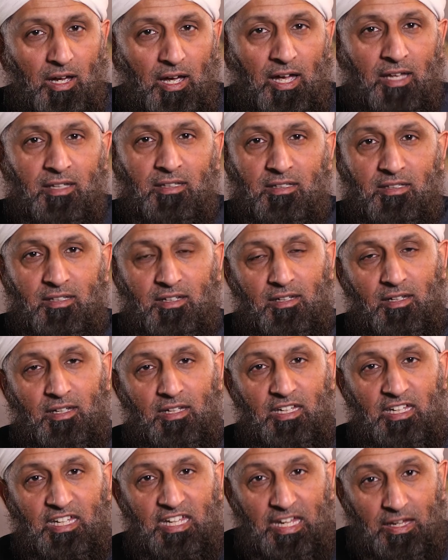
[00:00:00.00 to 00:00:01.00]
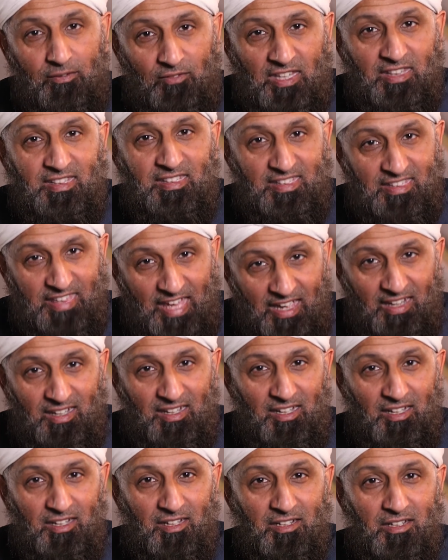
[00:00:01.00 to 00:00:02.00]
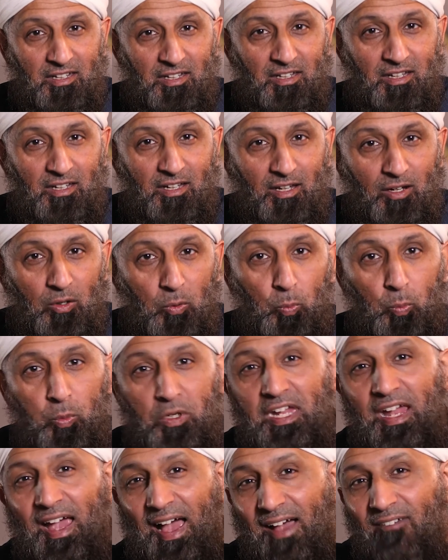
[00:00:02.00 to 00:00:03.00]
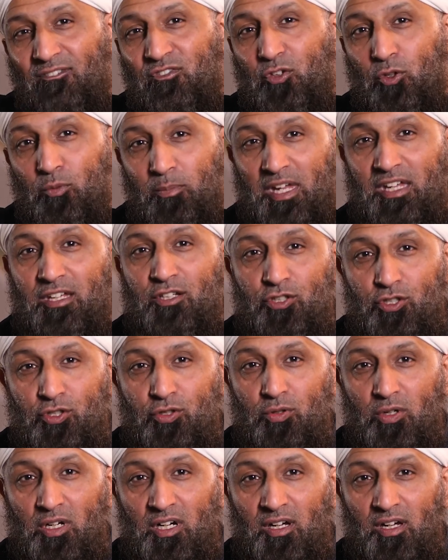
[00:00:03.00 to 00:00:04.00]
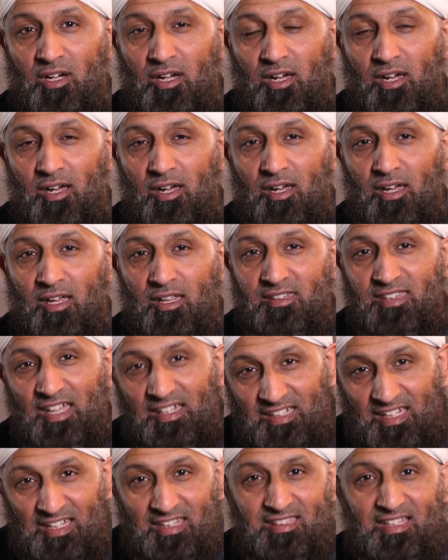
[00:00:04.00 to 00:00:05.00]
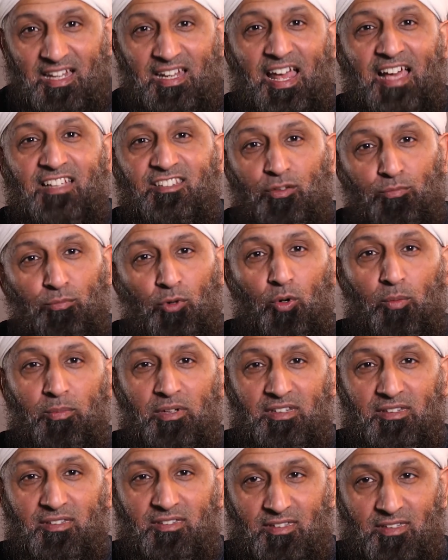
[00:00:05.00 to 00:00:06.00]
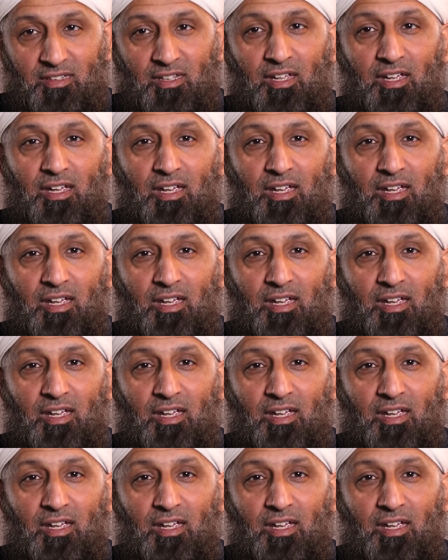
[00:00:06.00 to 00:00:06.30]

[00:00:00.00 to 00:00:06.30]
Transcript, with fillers: And even then, we have to make sure that in the last moments,